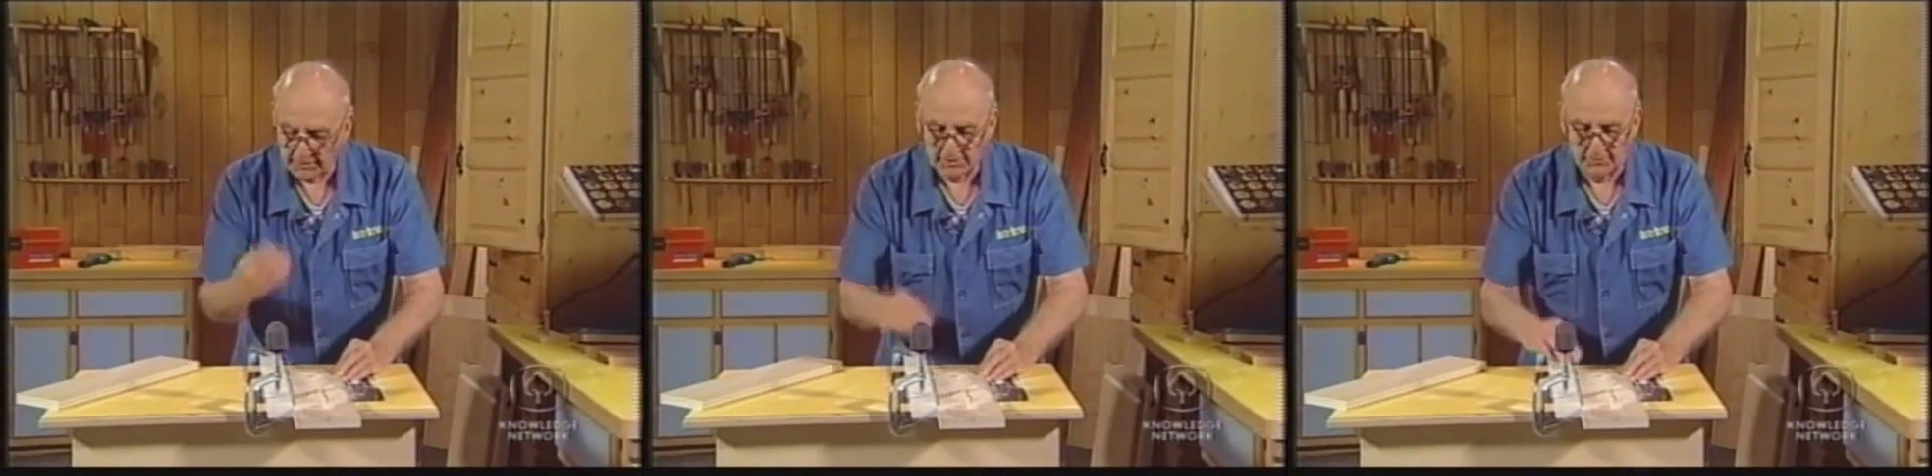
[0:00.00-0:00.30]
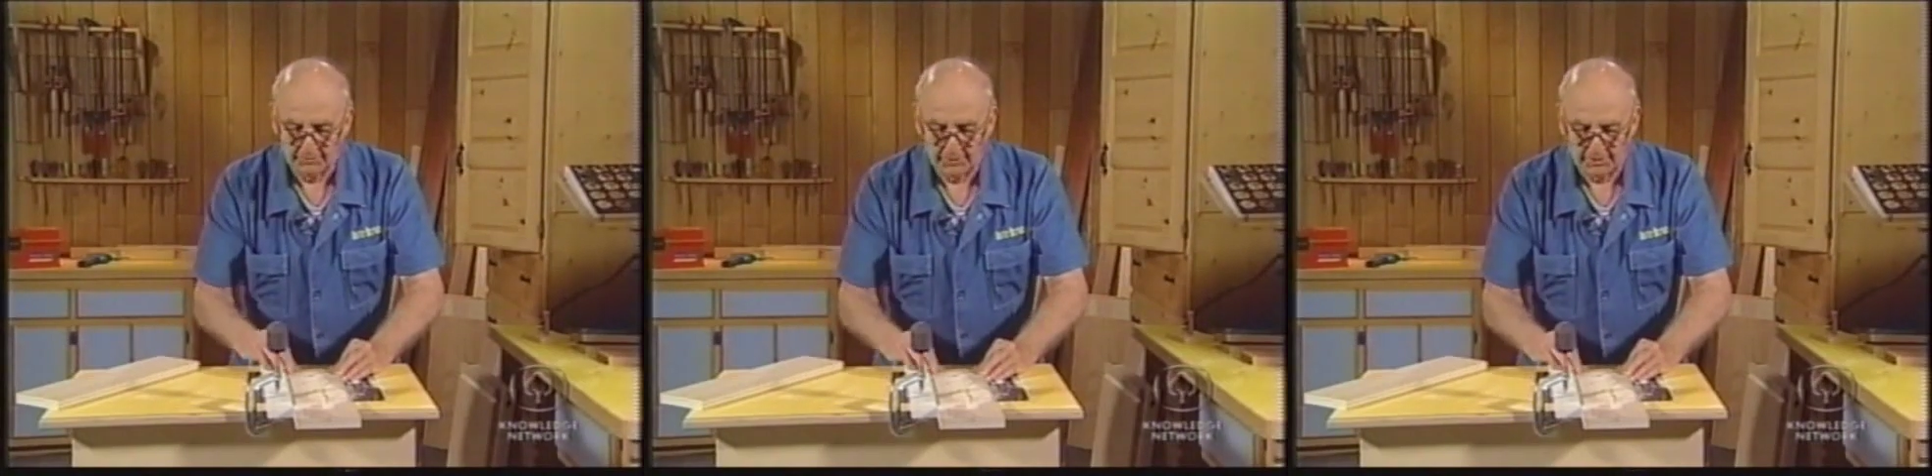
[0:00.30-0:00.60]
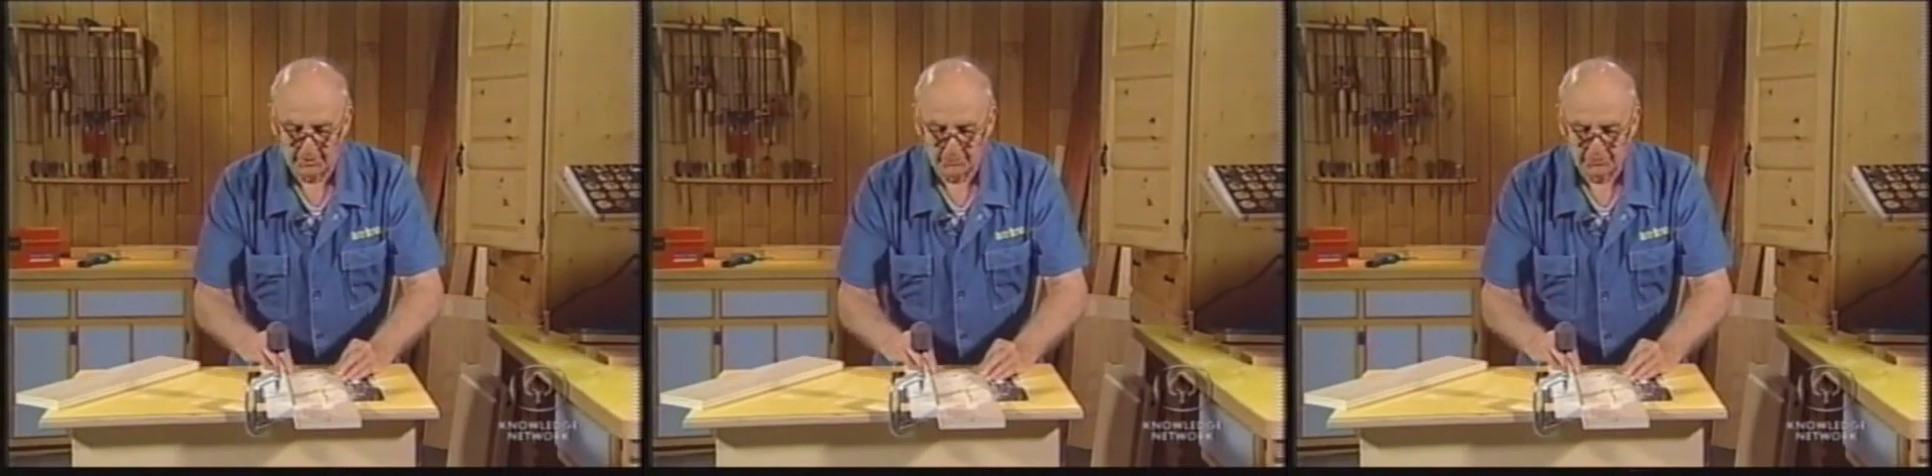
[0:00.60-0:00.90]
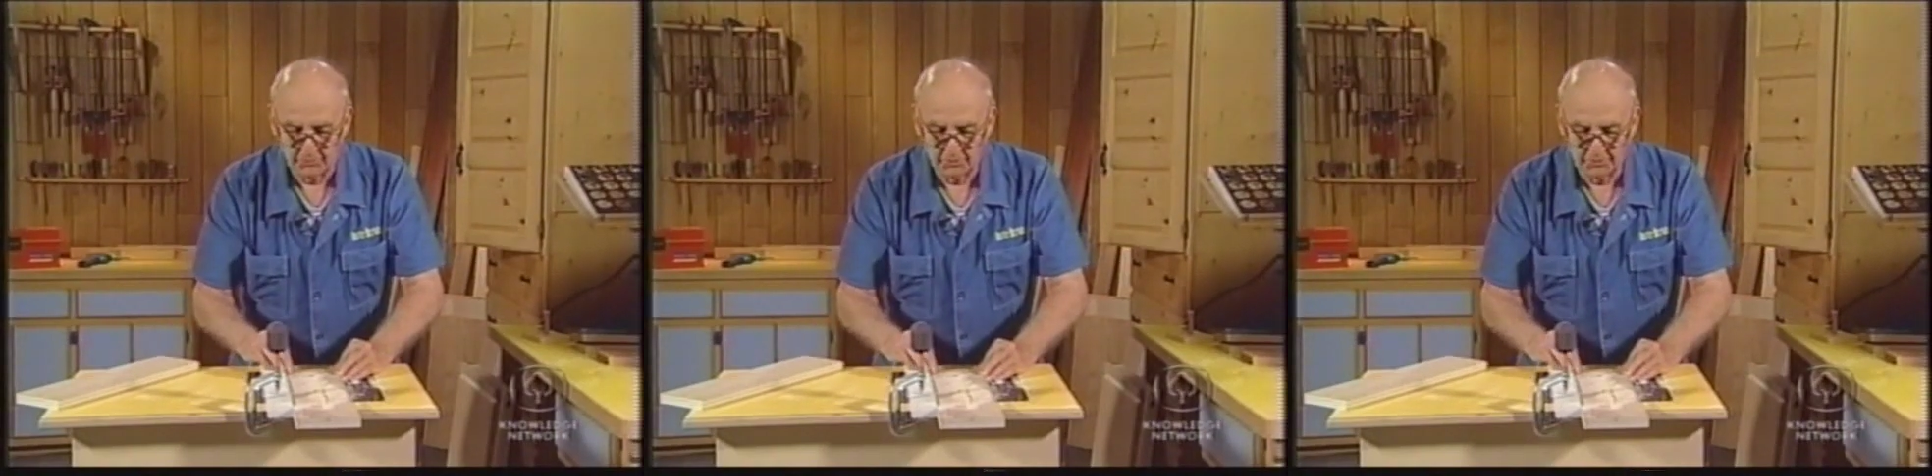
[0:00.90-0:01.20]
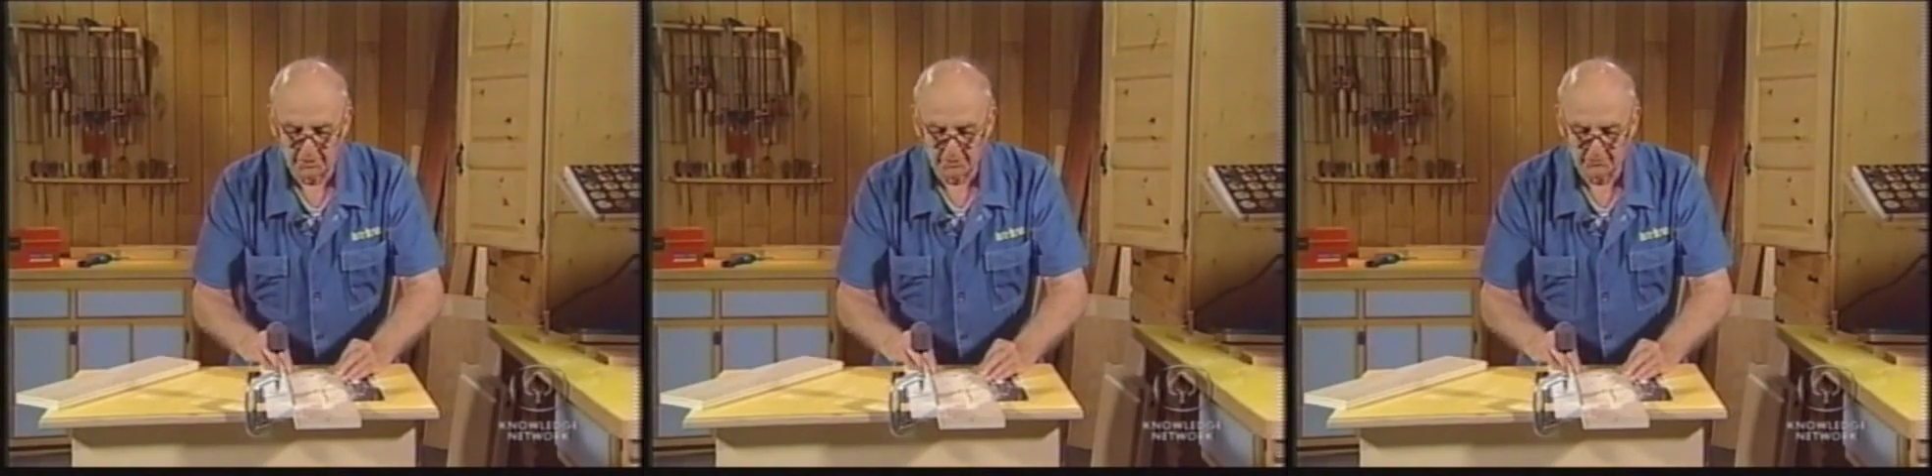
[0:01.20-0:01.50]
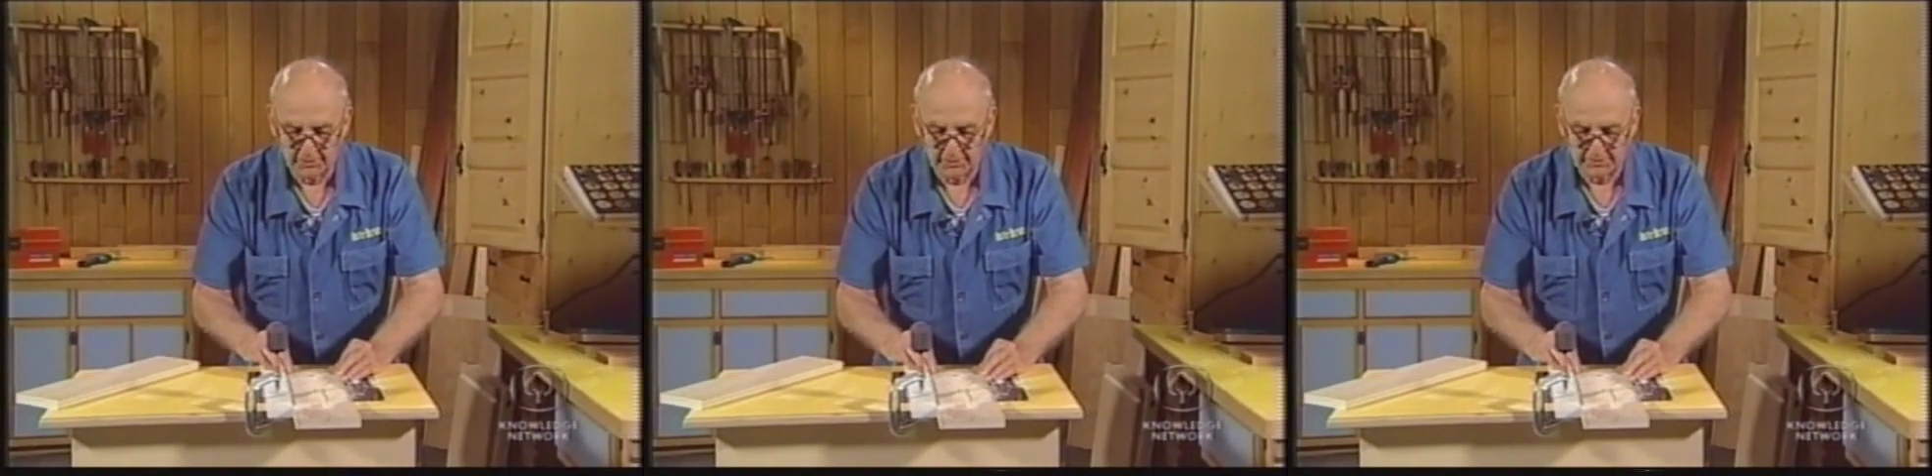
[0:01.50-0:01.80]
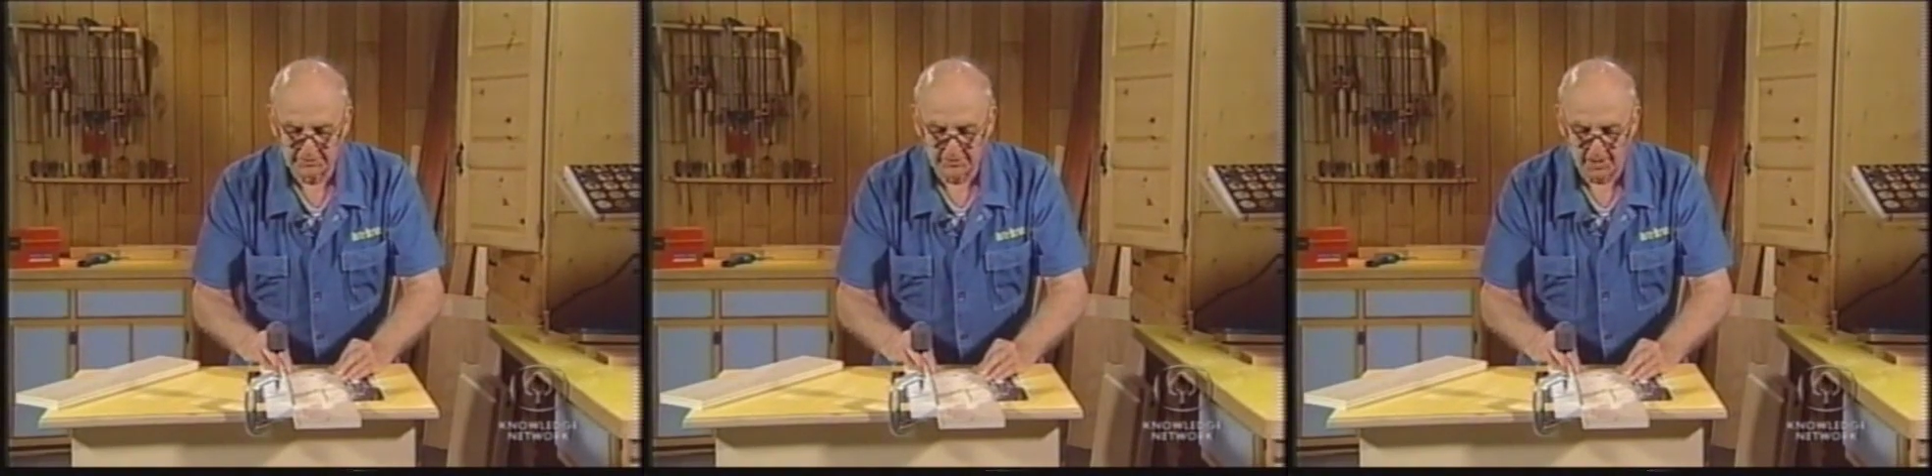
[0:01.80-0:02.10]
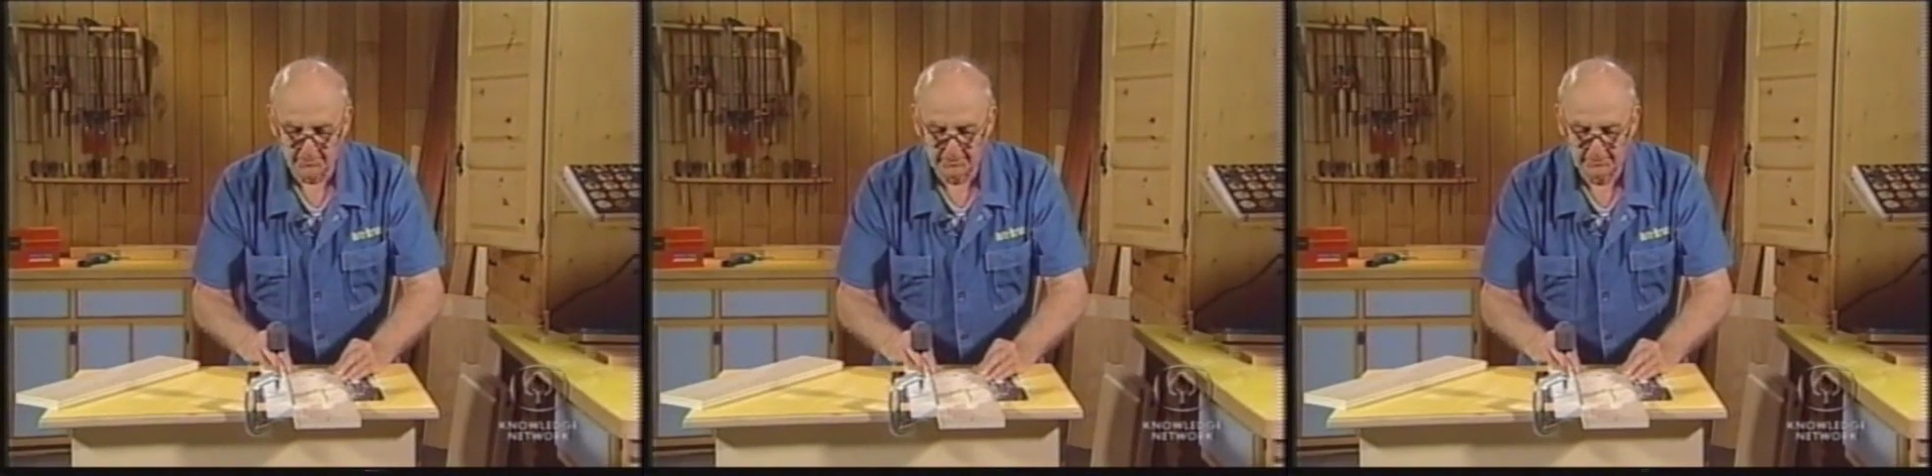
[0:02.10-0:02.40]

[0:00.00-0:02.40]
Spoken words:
it up smooth there, and we'll let it stop.